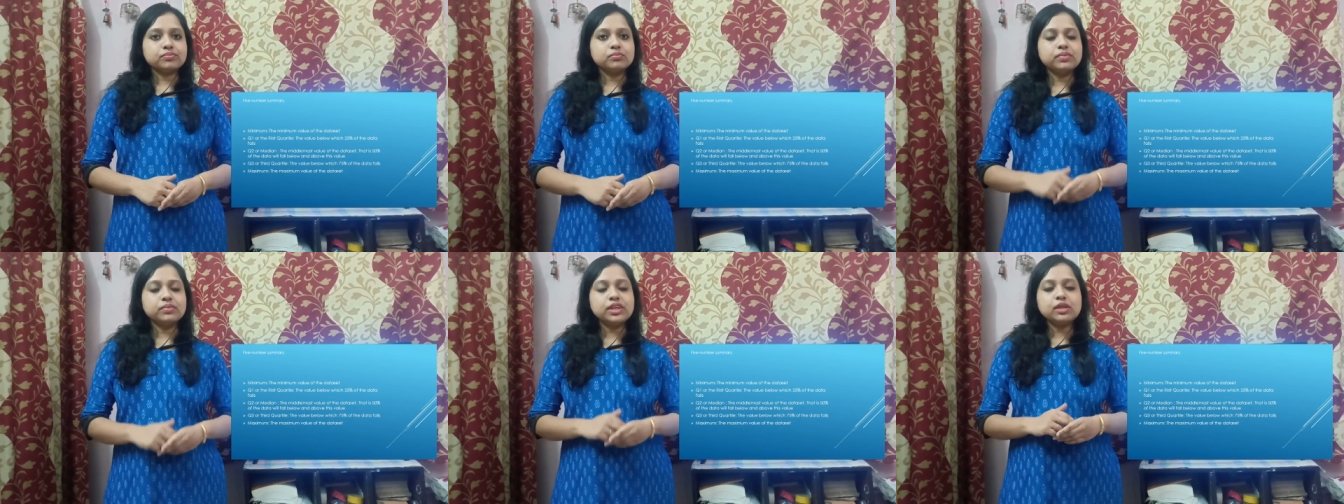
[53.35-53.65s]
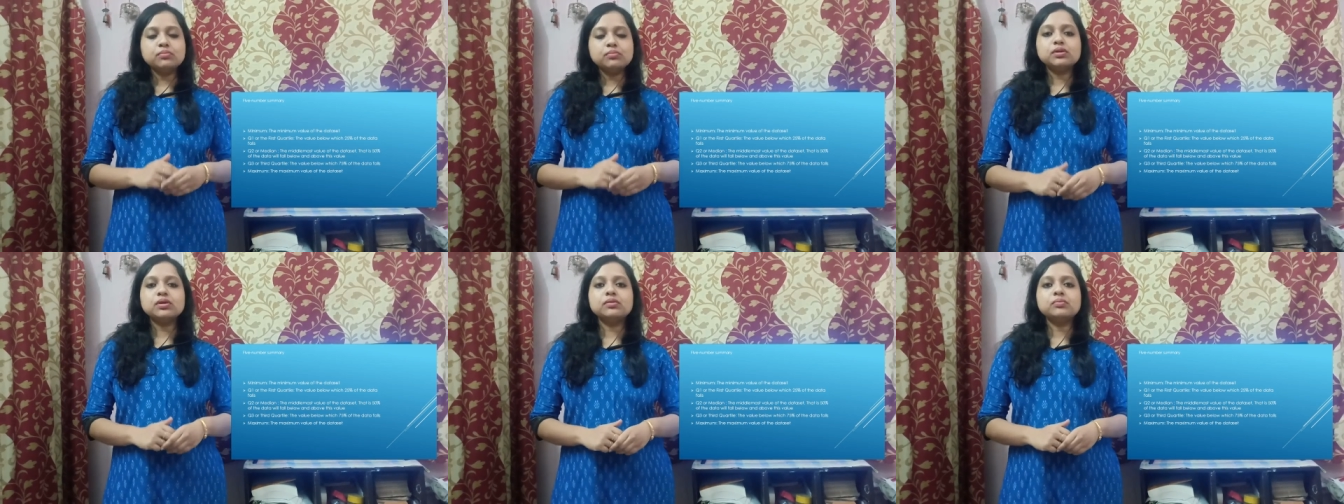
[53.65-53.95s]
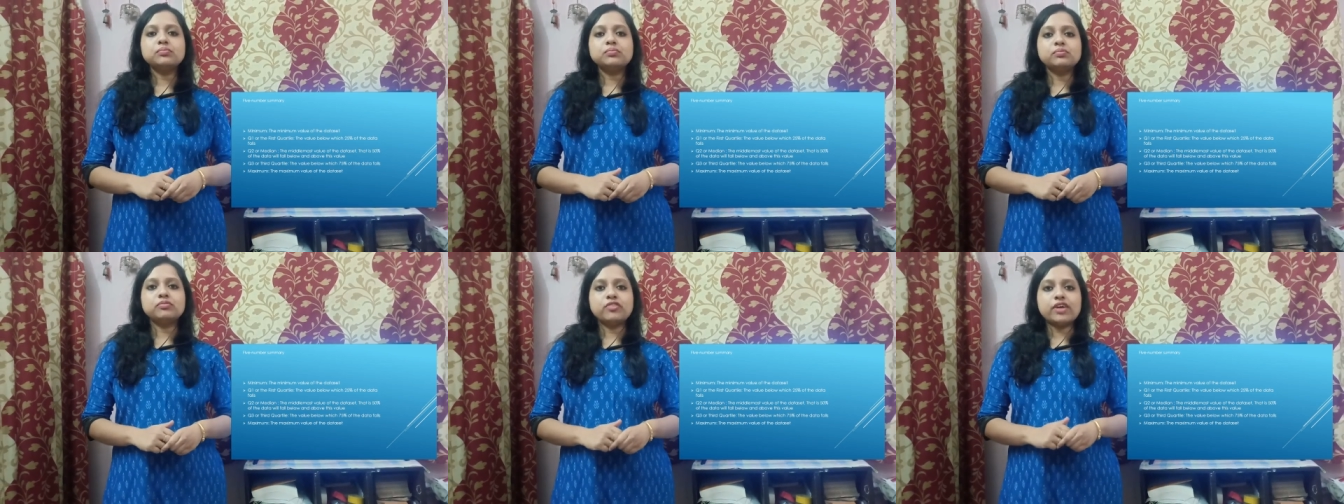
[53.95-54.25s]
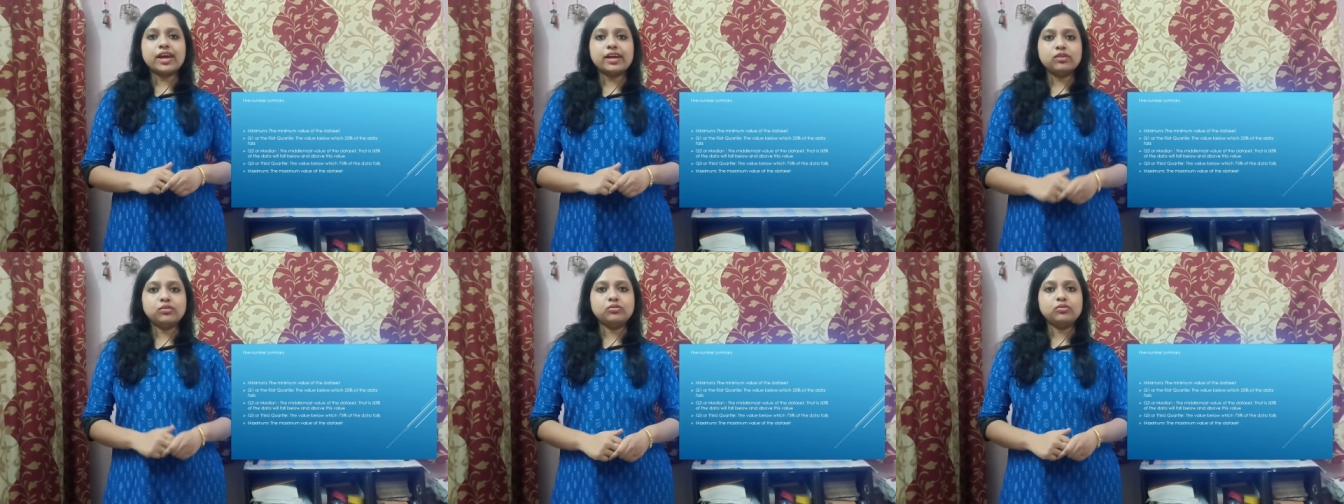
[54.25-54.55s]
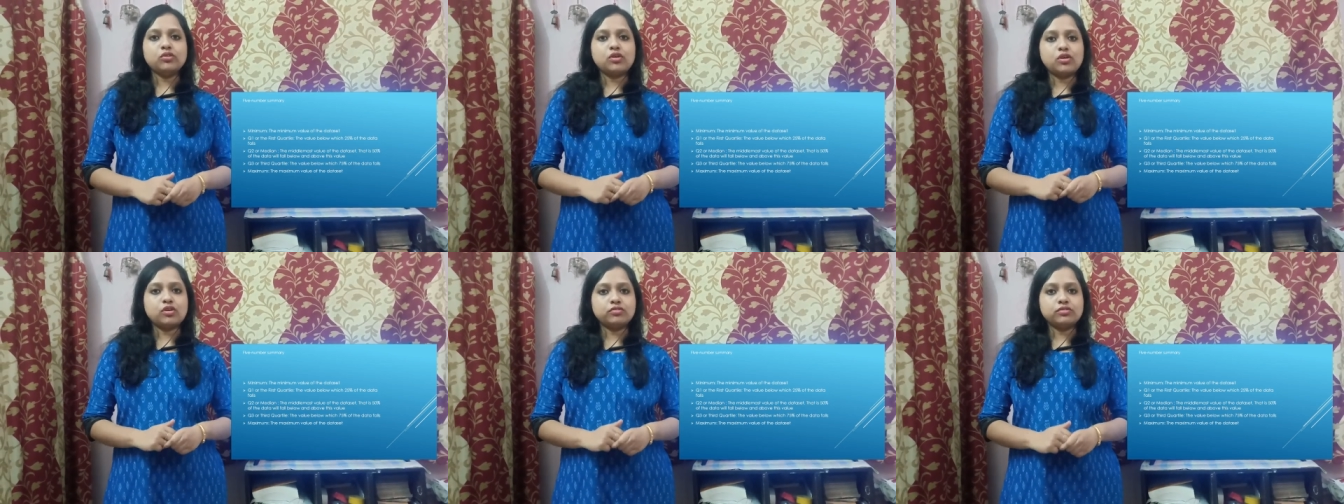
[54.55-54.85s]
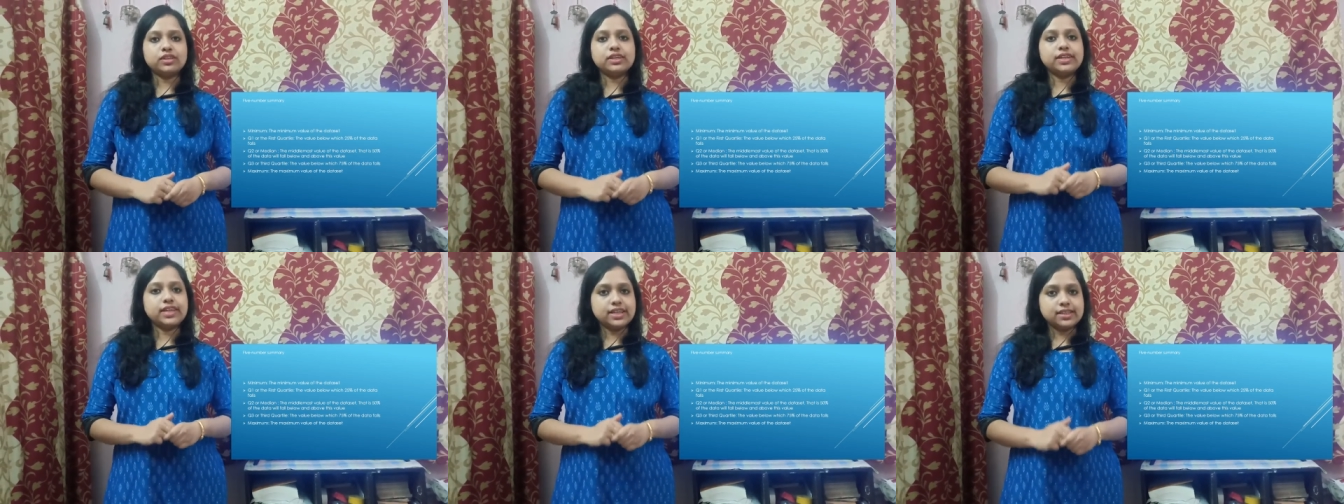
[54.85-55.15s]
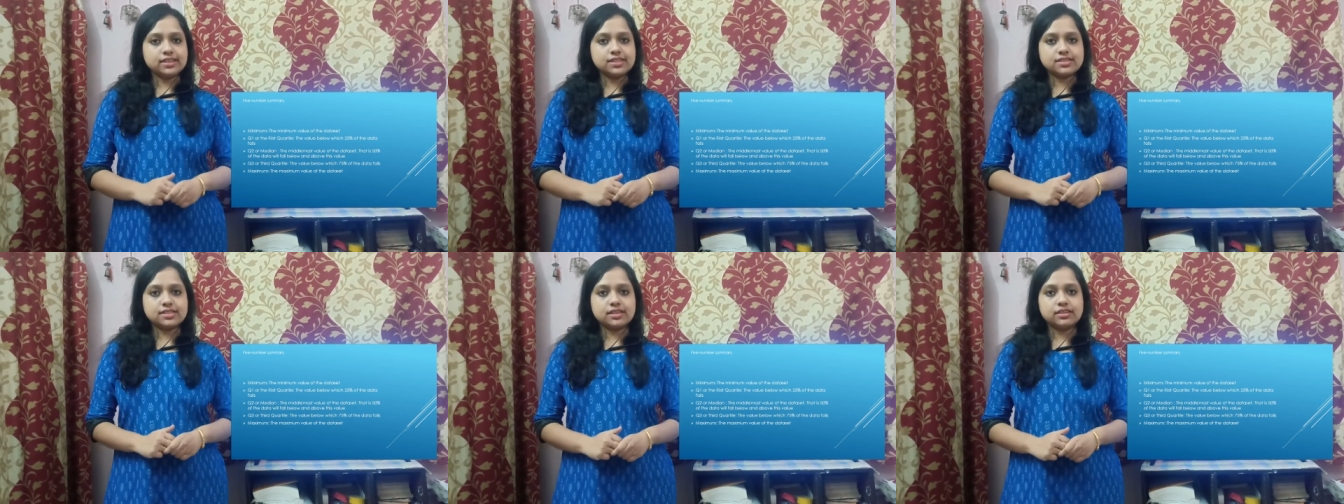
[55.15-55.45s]
minimum value of the
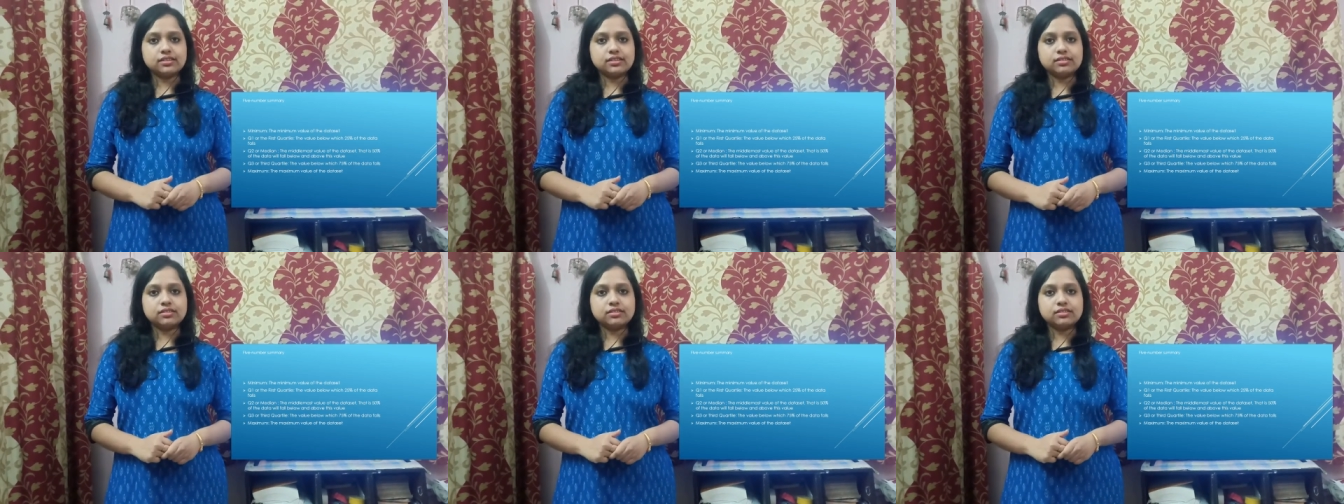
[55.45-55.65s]
data set.